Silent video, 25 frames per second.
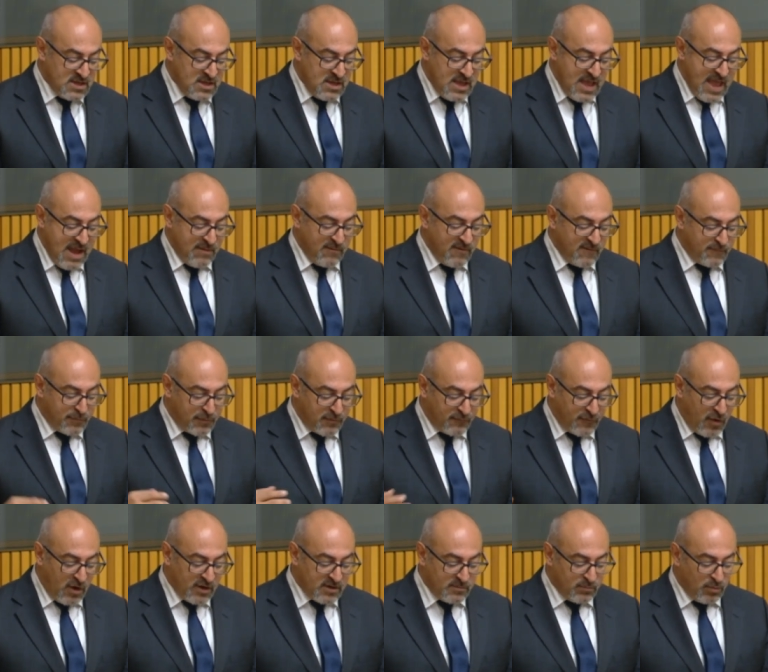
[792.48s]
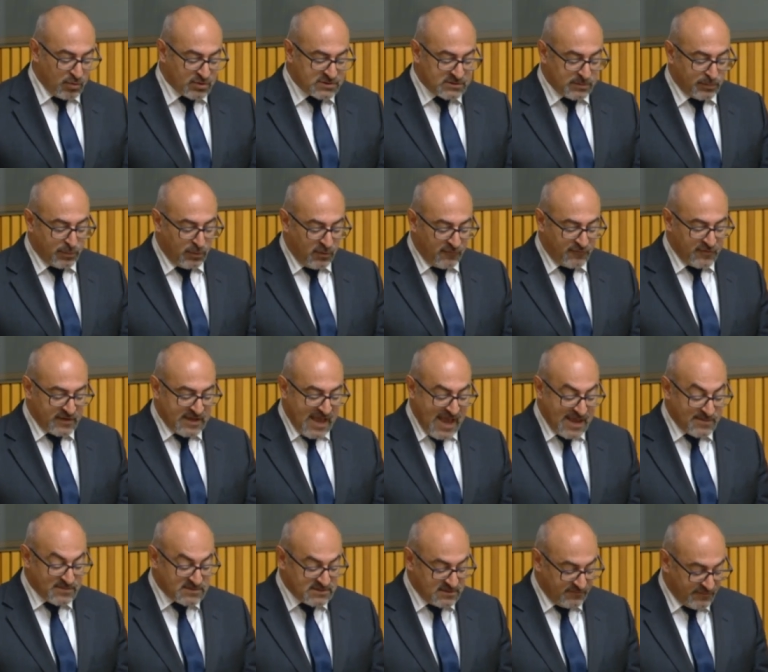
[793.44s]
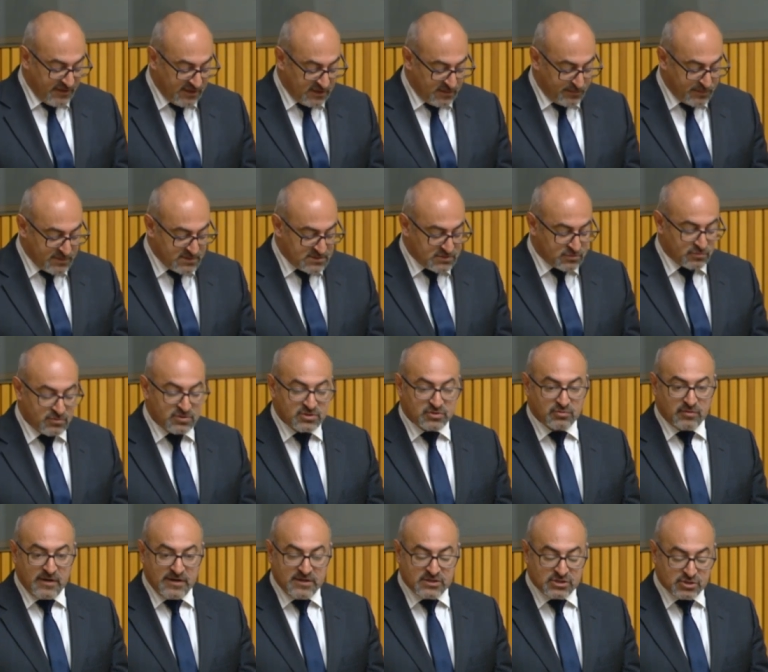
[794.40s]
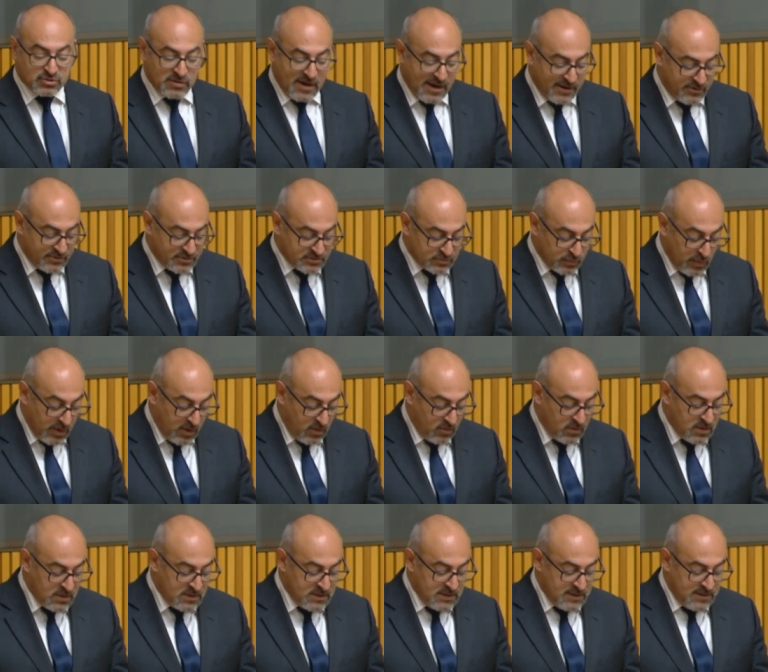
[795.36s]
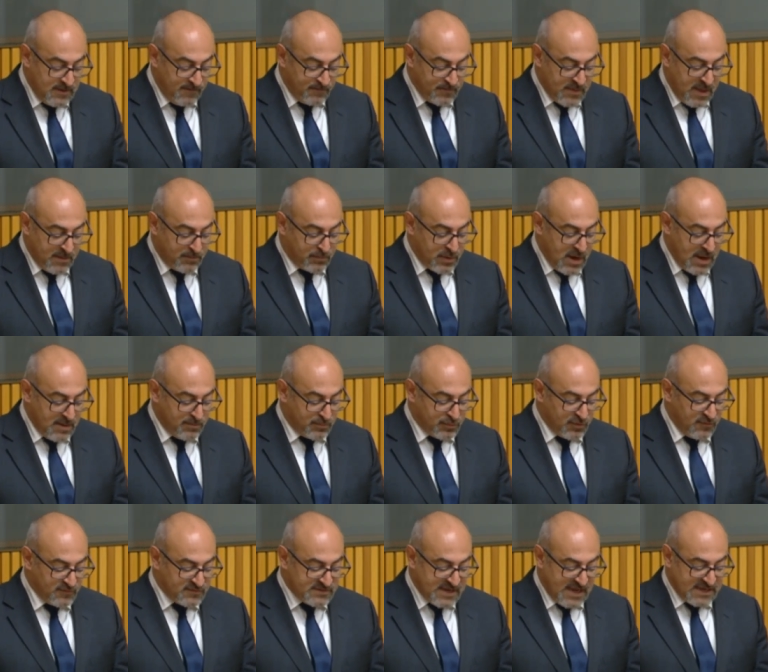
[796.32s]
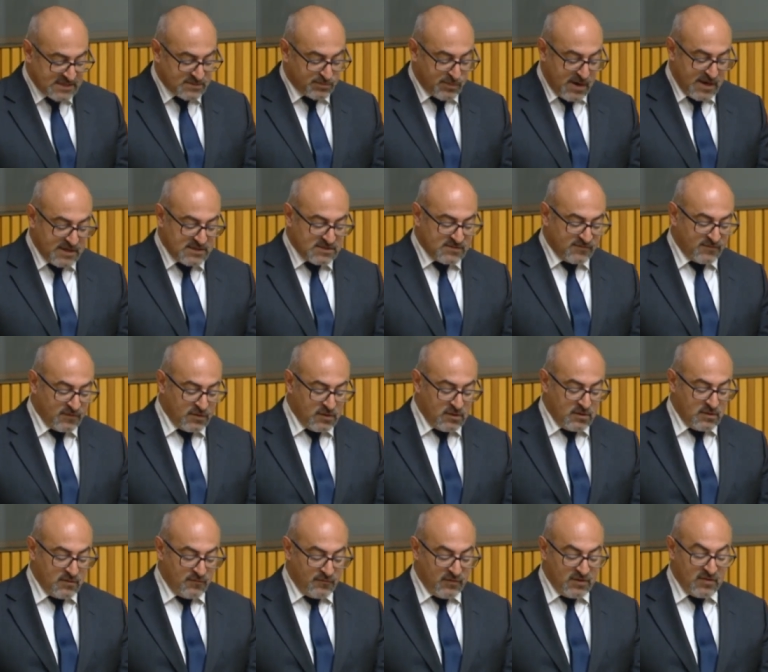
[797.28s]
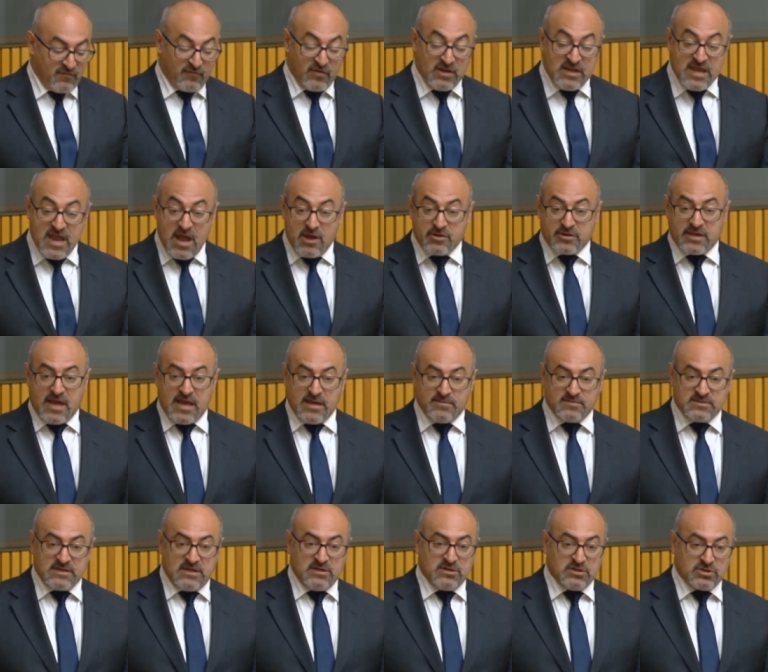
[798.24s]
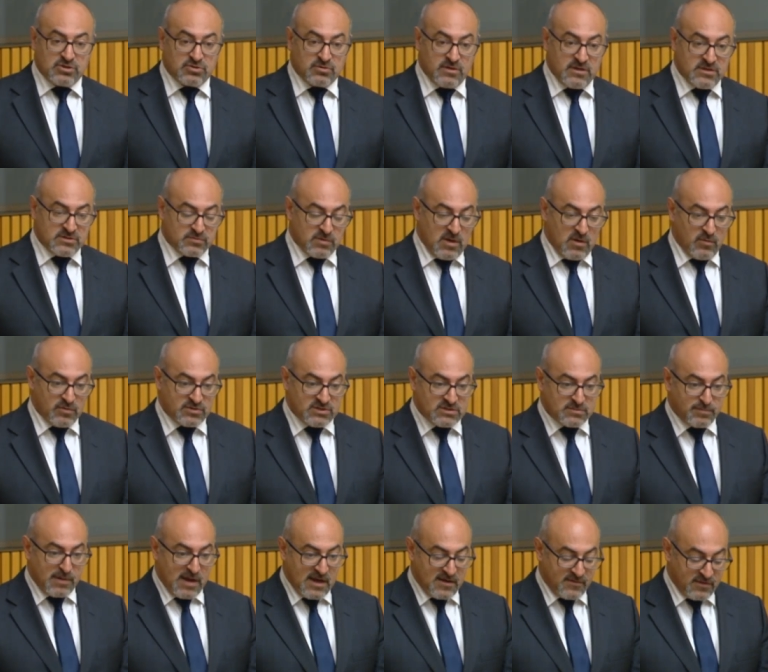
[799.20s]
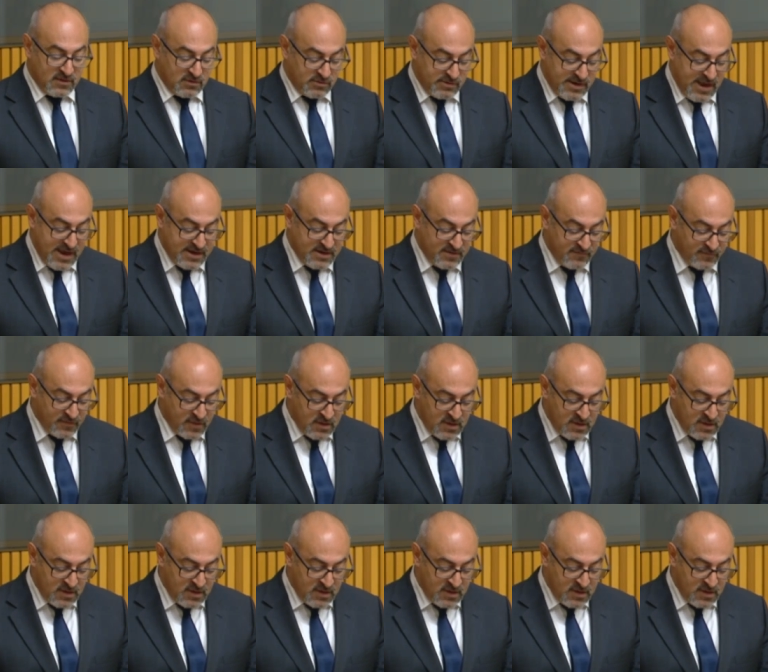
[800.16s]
and we've provided more support for games developers through Screen Australia as well, and improved tax breaks for the video games industry as well, which is part of the creative